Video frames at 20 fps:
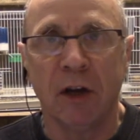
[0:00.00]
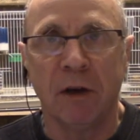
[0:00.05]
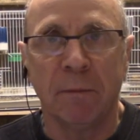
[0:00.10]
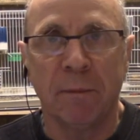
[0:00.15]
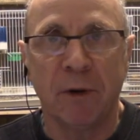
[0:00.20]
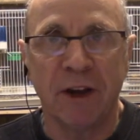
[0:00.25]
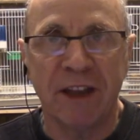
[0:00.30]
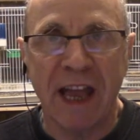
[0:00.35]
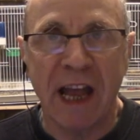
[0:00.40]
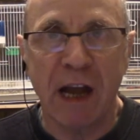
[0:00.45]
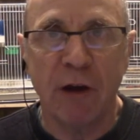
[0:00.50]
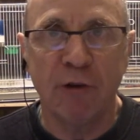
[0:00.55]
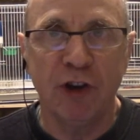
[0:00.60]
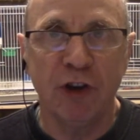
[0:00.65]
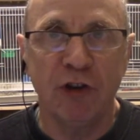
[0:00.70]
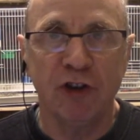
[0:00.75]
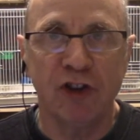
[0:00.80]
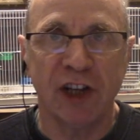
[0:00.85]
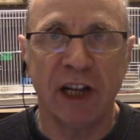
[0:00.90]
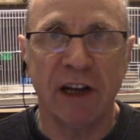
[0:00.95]
By now you
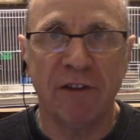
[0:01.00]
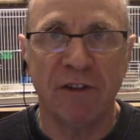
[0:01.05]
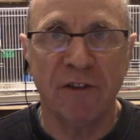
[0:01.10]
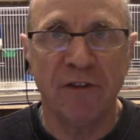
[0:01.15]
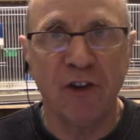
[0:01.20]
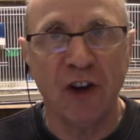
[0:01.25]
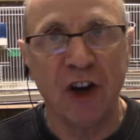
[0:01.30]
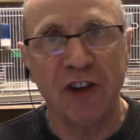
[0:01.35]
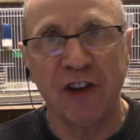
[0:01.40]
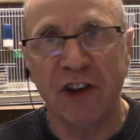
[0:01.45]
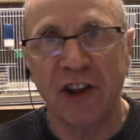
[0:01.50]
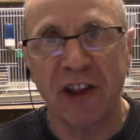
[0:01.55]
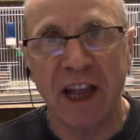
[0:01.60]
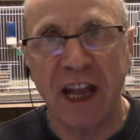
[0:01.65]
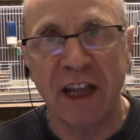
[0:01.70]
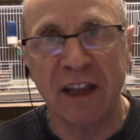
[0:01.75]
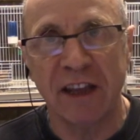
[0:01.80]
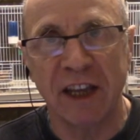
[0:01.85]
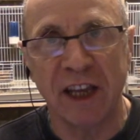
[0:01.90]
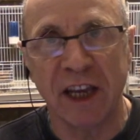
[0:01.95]
should have a full
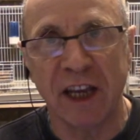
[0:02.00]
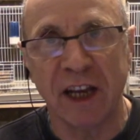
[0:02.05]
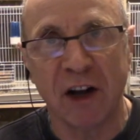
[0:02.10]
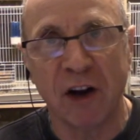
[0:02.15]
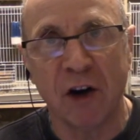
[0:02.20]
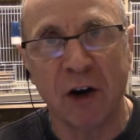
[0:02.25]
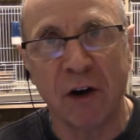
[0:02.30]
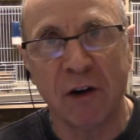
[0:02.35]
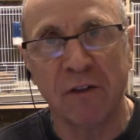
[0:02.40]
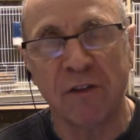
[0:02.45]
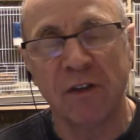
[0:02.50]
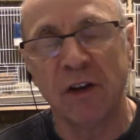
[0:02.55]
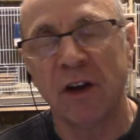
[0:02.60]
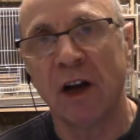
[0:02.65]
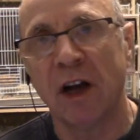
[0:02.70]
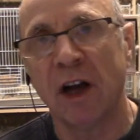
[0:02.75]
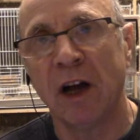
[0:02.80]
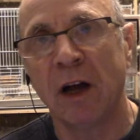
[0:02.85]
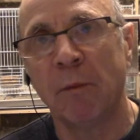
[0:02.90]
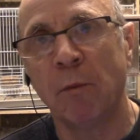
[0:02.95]
understanding of
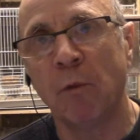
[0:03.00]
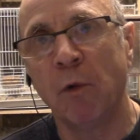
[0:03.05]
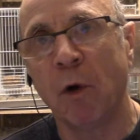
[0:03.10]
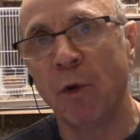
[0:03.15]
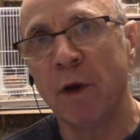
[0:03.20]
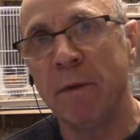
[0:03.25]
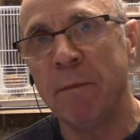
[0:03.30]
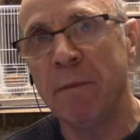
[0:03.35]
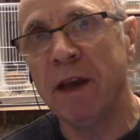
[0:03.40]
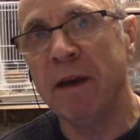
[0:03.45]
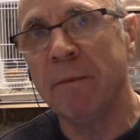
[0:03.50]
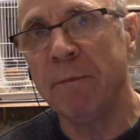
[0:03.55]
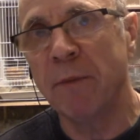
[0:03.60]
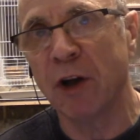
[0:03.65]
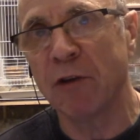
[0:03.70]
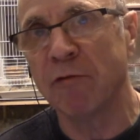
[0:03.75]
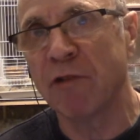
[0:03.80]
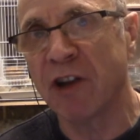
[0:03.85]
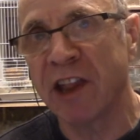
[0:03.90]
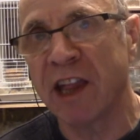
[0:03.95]
what we mean by
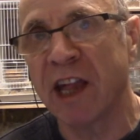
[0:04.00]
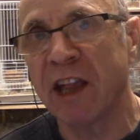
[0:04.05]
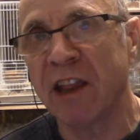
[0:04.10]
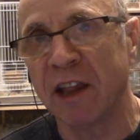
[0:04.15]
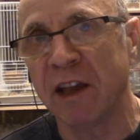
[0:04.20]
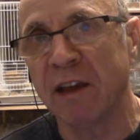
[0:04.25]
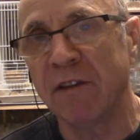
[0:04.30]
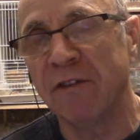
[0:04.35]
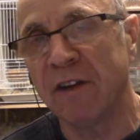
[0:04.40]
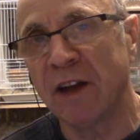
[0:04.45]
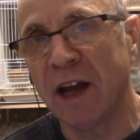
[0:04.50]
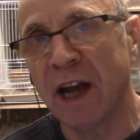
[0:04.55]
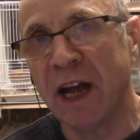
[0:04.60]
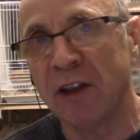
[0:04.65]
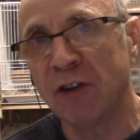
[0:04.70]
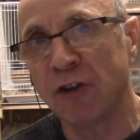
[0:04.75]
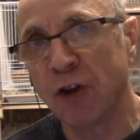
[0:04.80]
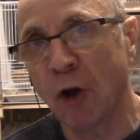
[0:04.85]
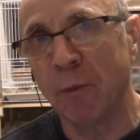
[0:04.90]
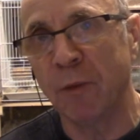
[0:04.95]
recessive and
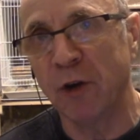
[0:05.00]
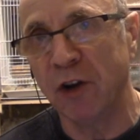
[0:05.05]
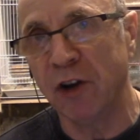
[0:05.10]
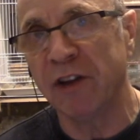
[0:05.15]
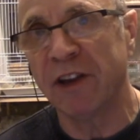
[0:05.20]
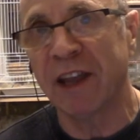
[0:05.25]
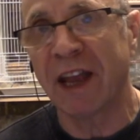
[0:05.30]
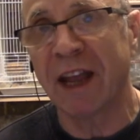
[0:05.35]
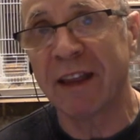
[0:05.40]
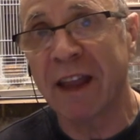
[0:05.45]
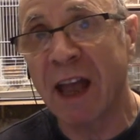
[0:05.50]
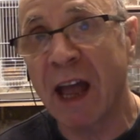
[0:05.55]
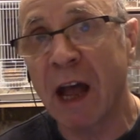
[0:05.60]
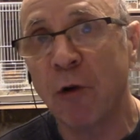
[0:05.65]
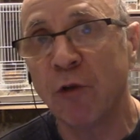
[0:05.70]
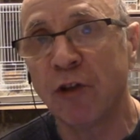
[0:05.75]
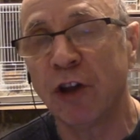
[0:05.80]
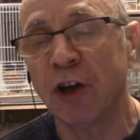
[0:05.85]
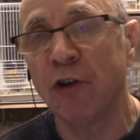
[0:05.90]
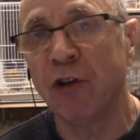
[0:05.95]
dominant and how
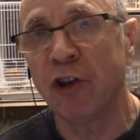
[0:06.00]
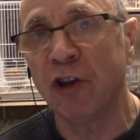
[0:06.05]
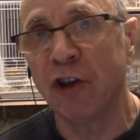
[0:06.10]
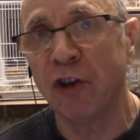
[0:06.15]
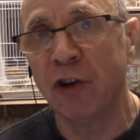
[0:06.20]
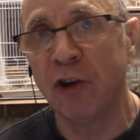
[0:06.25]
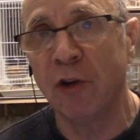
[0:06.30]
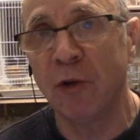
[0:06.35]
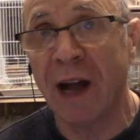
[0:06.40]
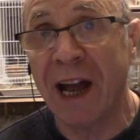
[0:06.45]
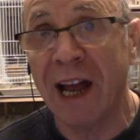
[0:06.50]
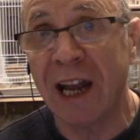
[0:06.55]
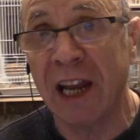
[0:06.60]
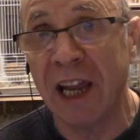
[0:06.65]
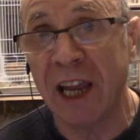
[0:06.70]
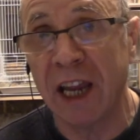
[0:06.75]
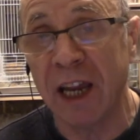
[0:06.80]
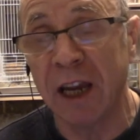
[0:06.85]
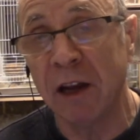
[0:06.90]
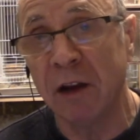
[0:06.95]
those 2
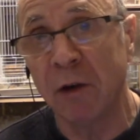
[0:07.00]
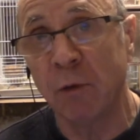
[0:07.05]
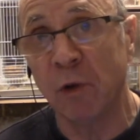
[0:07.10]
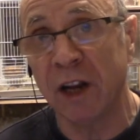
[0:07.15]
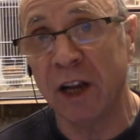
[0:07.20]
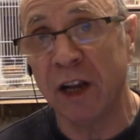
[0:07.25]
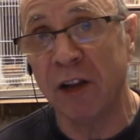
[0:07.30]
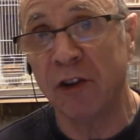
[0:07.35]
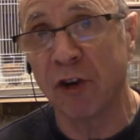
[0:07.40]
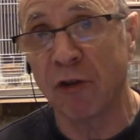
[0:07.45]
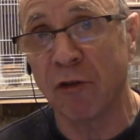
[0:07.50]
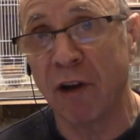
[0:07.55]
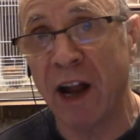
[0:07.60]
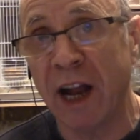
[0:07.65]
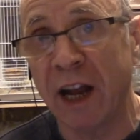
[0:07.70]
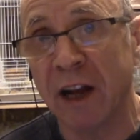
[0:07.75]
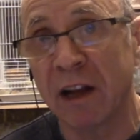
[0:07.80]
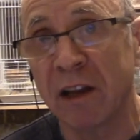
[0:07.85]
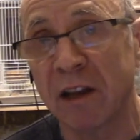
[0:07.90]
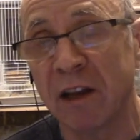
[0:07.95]
allele will
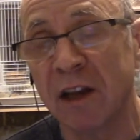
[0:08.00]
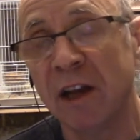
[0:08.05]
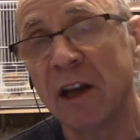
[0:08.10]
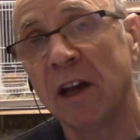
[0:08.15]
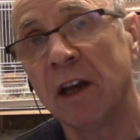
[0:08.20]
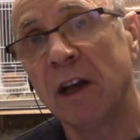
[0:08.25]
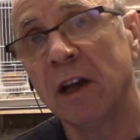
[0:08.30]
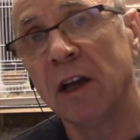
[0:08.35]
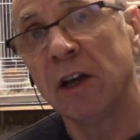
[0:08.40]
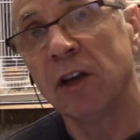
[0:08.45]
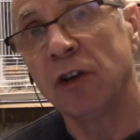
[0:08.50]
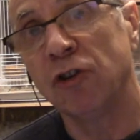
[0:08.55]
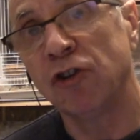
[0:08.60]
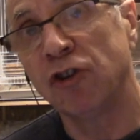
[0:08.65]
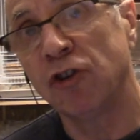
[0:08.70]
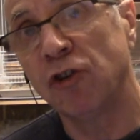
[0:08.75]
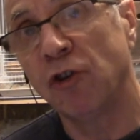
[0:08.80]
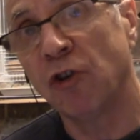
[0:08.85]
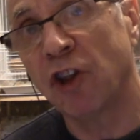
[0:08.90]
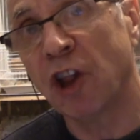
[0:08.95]
interact. You should
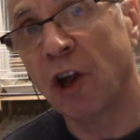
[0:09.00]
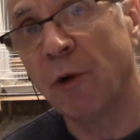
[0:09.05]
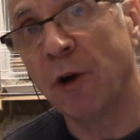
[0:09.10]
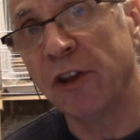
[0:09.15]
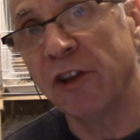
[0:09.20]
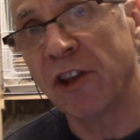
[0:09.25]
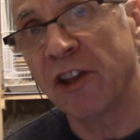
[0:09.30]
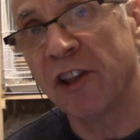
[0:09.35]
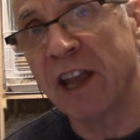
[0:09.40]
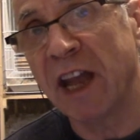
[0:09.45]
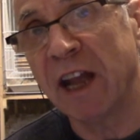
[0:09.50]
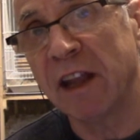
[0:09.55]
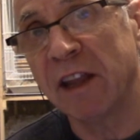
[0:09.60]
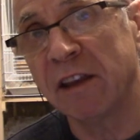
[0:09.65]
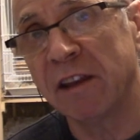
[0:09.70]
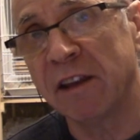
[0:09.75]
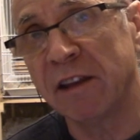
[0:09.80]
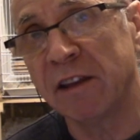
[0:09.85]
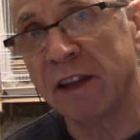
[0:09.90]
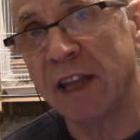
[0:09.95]
also
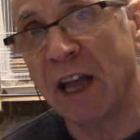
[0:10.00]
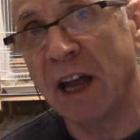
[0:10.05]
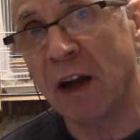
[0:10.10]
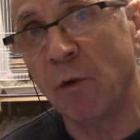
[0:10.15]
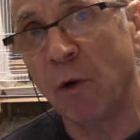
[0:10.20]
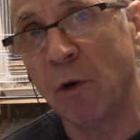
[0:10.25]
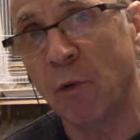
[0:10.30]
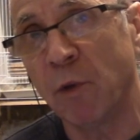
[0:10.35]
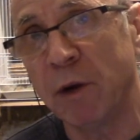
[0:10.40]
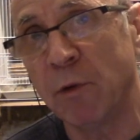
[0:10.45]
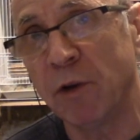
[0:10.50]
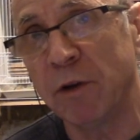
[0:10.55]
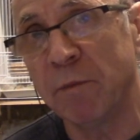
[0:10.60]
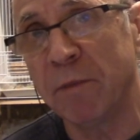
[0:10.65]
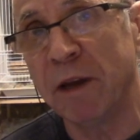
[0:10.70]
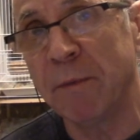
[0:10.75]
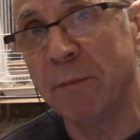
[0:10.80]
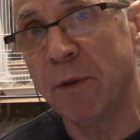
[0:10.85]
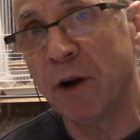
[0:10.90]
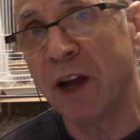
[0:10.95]
understand now what we would
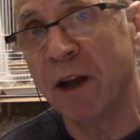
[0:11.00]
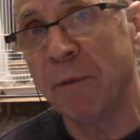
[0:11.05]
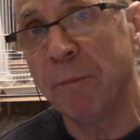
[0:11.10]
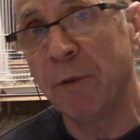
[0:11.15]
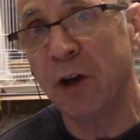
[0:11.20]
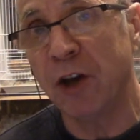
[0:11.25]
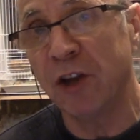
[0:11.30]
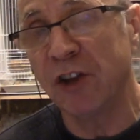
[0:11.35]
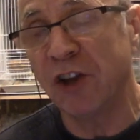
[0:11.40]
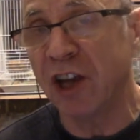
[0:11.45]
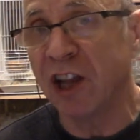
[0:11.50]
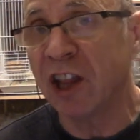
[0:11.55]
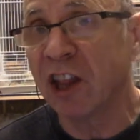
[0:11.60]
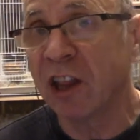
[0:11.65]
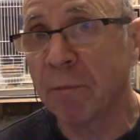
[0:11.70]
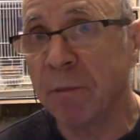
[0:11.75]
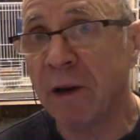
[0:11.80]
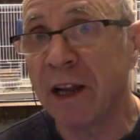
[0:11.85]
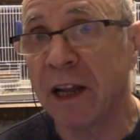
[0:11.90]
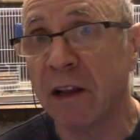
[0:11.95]
mean by a bird that is
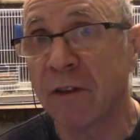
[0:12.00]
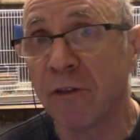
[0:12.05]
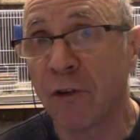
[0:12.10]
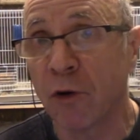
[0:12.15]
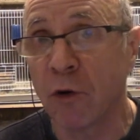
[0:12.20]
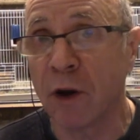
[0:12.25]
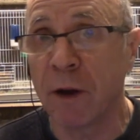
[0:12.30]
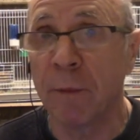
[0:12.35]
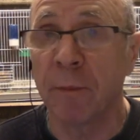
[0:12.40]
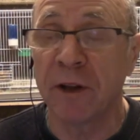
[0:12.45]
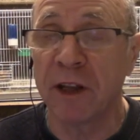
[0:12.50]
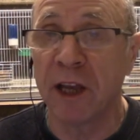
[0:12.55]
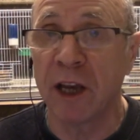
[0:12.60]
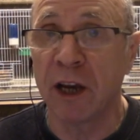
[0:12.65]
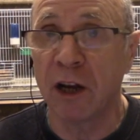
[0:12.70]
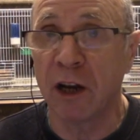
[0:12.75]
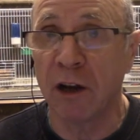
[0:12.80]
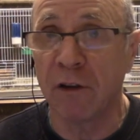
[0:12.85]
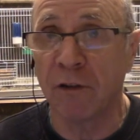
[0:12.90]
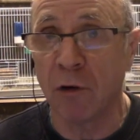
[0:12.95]
split for a
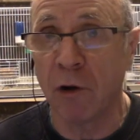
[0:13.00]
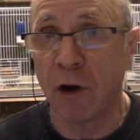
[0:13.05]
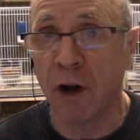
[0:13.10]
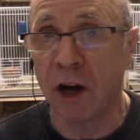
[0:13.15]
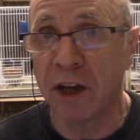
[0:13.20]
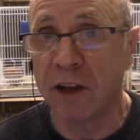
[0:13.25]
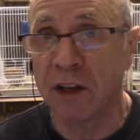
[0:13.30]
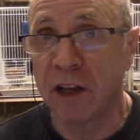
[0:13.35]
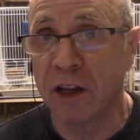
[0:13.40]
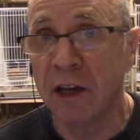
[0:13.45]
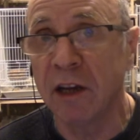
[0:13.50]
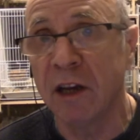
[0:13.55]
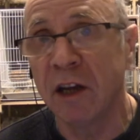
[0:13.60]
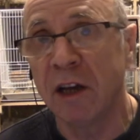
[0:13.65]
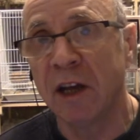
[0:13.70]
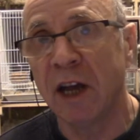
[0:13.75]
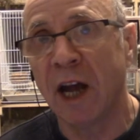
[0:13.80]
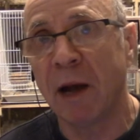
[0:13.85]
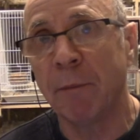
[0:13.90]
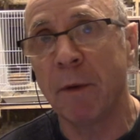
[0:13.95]
particular variety,
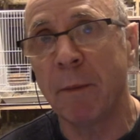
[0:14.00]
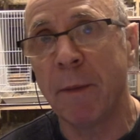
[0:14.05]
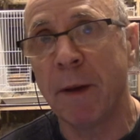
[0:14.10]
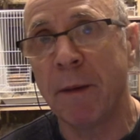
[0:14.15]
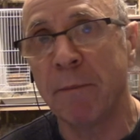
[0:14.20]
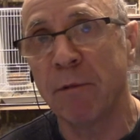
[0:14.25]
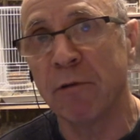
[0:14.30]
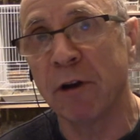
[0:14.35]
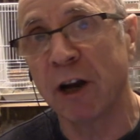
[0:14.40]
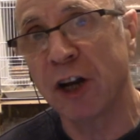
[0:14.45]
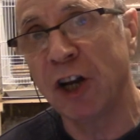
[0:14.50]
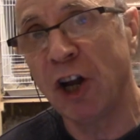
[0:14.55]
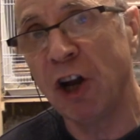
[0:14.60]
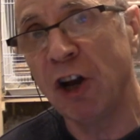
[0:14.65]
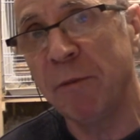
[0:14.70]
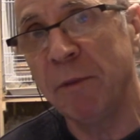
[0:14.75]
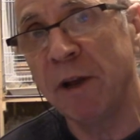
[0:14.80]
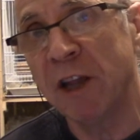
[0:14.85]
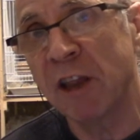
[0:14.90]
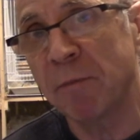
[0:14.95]
and remember it can only
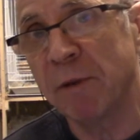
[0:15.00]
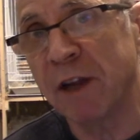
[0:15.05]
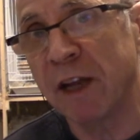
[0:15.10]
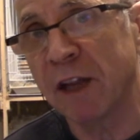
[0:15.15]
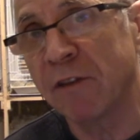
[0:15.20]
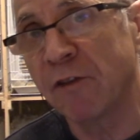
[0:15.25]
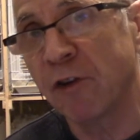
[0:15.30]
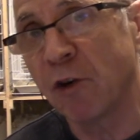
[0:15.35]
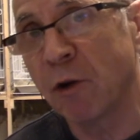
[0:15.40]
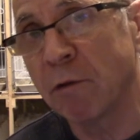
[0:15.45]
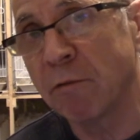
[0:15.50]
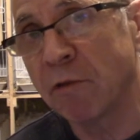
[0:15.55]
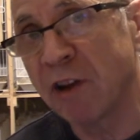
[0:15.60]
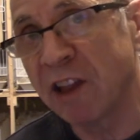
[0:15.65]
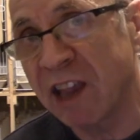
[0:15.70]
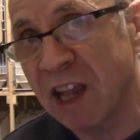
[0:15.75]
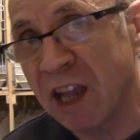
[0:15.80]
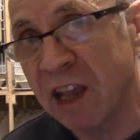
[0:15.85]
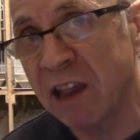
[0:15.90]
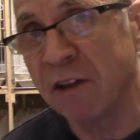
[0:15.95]
be split for a
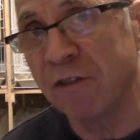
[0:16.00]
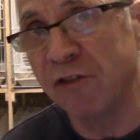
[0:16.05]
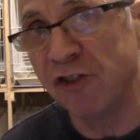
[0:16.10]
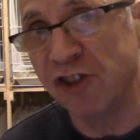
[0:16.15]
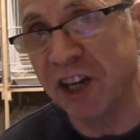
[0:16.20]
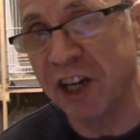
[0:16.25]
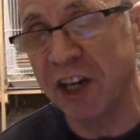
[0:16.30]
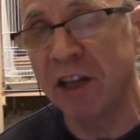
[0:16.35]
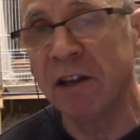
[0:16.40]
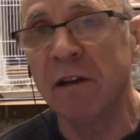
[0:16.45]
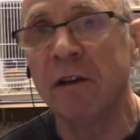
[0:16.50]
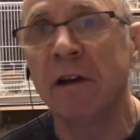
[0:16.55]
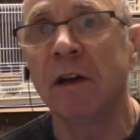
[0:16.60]
recessive gene.